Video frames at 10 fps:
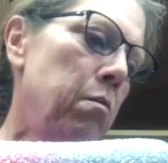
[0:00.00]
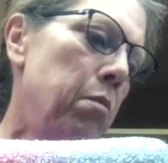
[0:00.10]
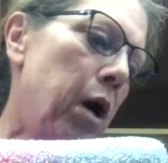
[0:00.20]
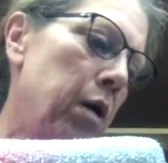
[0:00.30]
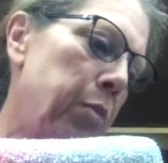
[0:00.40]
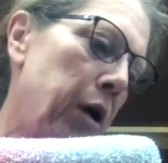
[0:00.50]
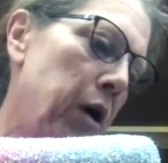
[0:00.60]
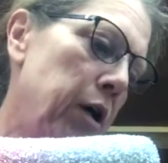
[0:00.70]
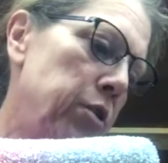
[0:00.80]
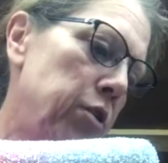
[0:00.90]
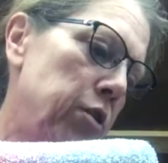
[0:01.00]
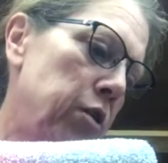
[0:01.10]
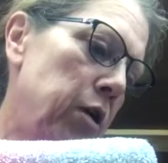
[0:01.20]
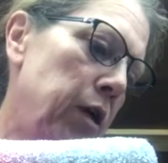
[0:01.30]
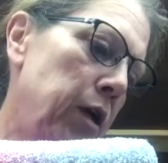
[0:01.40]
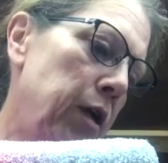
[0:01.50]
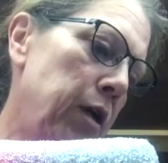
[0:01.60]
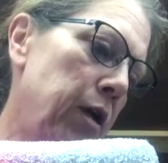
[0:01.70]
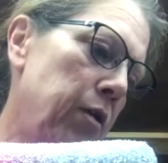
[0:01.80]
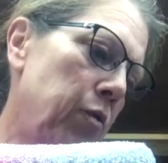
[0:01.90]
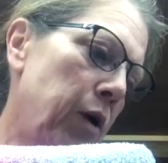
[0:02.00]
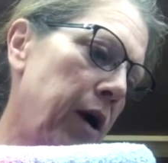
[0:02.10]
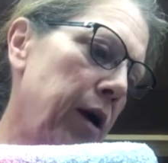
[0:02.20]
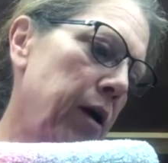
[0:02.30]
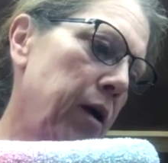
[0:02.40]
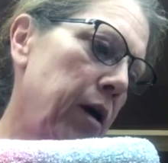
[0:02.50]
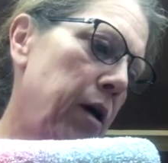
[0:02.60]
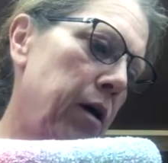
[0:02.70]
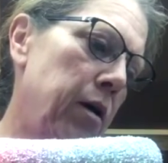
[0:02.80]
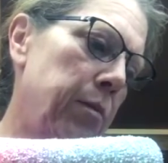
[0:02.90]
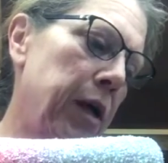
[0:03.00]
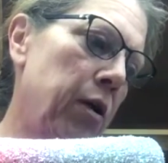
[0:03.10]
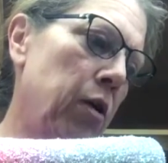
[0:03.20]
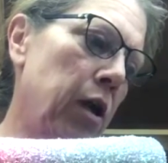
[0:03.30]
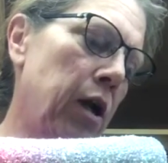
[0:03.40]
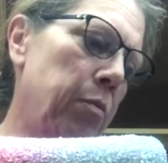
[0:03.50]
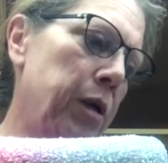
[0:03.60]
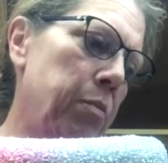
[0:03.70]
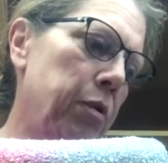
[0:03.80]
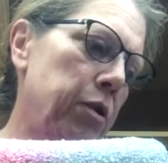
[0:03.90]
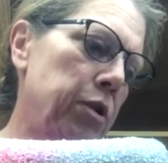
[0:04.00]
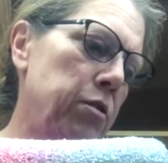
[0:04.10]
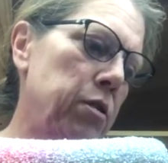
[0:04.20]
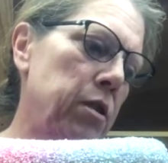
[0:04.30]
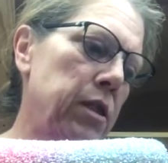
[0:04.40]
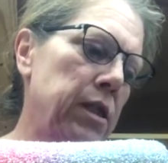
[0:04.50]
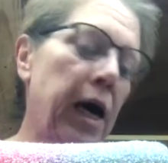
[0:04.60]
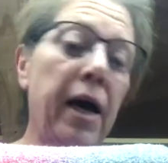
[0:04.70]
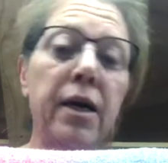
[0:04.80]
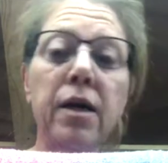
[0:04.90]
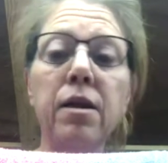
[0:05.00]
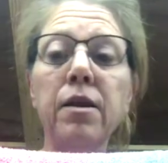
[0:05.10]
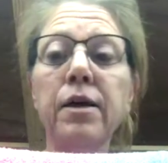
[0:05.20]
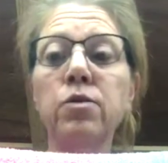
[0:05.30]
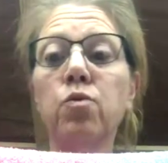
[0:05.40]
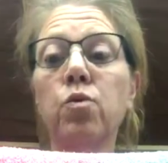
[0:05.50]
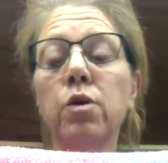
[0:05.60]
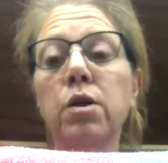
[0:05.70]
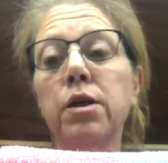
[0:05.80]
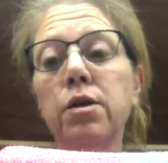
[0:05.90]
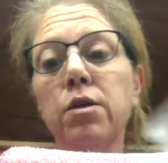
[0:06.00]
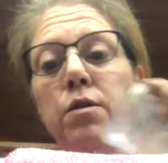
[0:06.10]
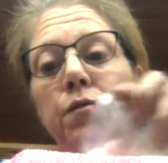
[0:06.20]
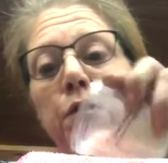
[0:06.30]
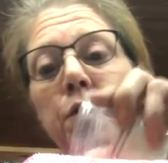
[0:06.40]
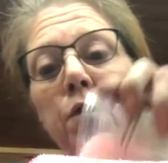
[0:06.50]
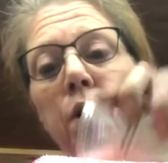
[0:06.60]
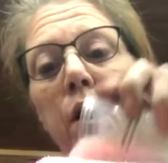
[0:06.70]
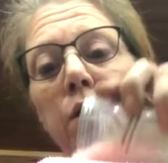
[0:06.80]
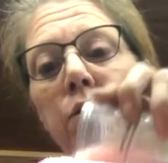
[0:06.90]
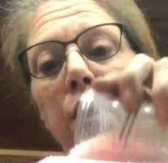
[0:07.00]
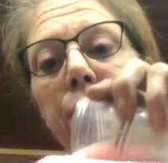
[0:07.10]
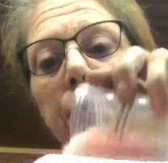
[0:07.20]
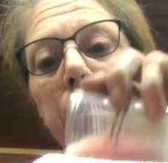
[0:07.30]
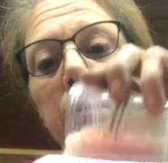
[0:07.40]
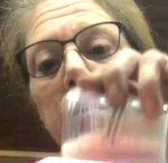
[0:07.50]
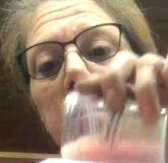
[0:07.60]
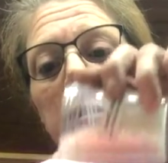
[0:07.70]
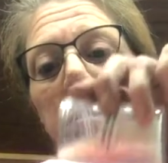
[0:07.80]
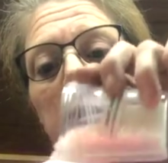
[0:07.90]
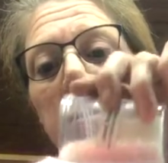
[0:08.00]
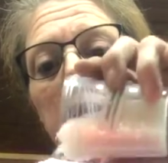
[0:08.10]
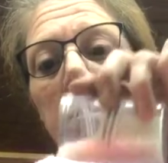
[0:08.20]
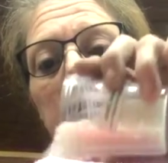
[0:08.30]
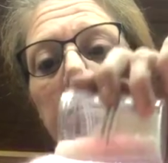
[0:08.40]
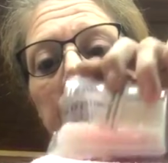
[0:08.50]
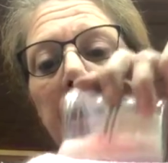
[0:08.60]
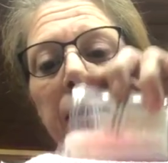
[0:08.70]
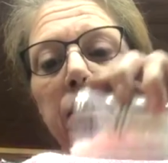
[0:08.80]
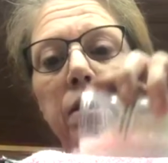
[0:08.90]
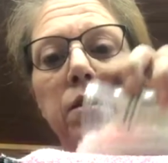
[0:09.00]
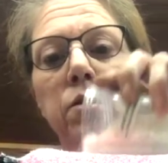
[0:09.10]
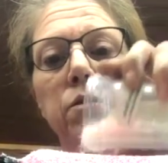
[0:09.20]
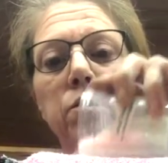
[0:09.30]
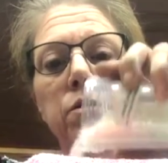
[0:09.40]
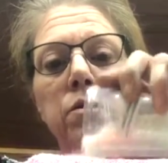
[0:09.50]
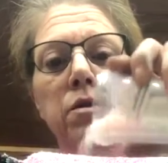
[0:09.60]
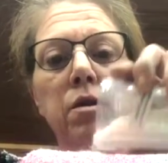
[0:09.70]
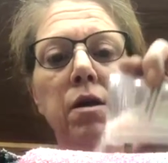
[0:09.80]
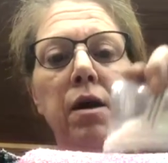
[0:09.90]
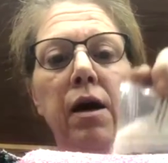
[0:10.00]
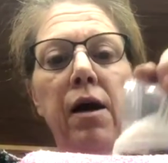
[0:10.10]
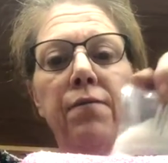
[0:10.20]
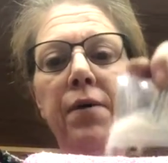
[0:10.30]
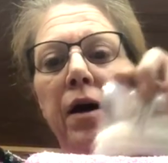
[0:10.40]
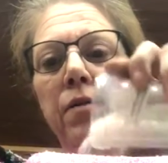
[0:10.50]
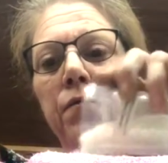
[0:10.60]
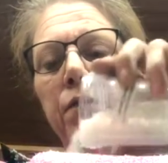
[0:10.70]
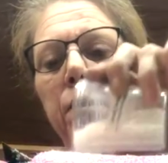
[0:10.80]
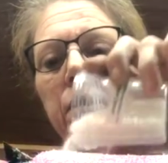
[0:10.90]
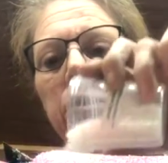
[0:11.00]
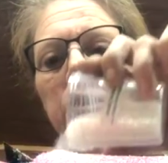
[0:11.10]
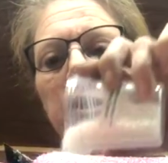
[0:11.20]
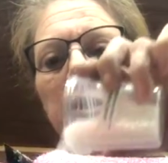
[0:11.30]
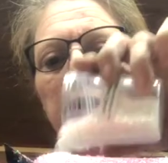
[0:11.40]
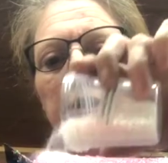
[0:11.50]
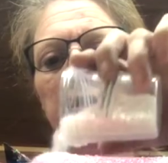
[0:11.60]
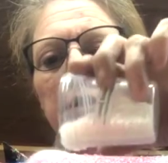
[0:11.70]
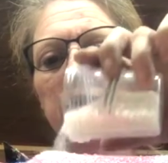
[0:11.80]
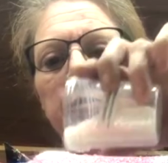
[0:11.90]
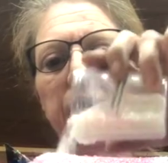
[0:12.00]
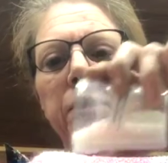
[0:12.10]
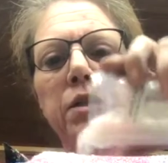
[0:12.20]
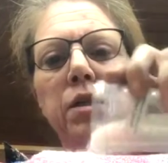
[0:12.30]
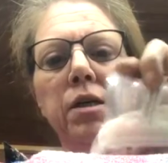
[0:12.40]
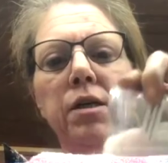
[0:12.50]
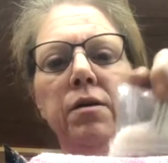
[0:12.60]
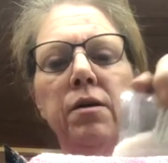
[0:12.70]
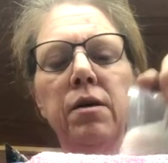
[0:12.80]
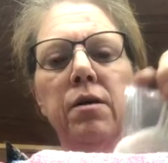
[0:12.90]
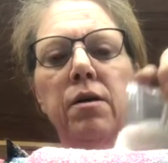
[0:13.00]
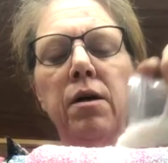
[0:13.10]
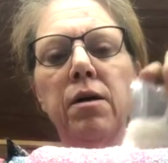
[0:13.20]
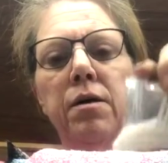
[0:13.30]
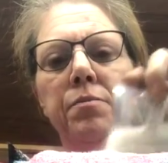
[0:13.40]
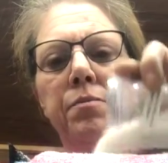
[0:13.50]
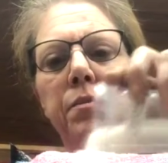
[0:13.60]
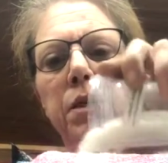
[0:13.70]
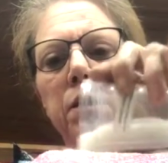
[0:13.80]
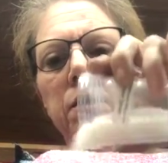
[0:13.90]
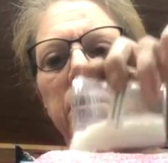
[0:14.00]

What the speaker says: Mod Podge or any other way. I know a lot of people are using the Tack It, and that's really good for your holographic fine glitters. I find for the chunkier especially, this